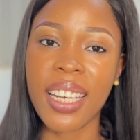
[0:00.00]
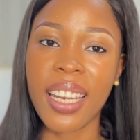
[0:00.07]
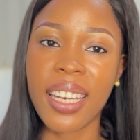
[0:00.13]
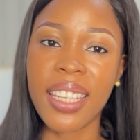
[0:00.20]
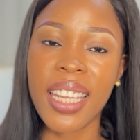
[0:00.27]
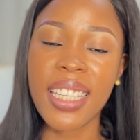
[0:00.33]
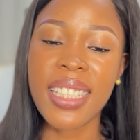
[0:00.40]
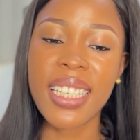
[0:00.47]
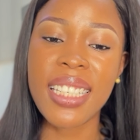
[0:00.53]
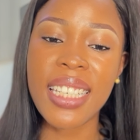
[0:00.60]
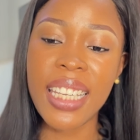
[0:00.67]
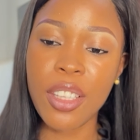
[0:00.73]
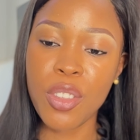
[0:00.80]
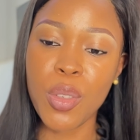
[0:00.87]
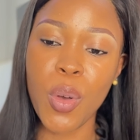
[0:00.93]
There's a
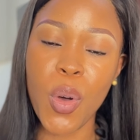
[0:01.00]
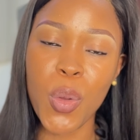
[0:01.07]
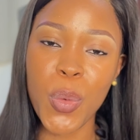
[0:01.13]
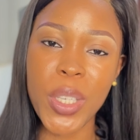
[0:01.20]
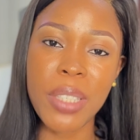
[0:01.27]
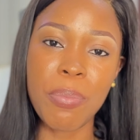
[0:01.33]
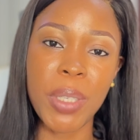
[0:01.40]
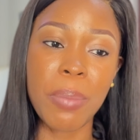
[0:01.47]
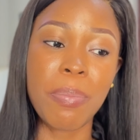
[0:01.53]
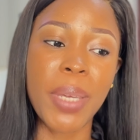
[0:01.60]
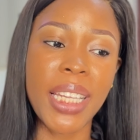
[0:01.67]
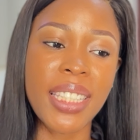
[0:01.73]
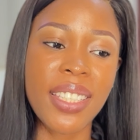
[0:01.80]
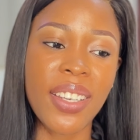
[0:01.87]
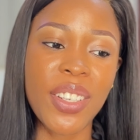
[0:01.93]
need to always be better.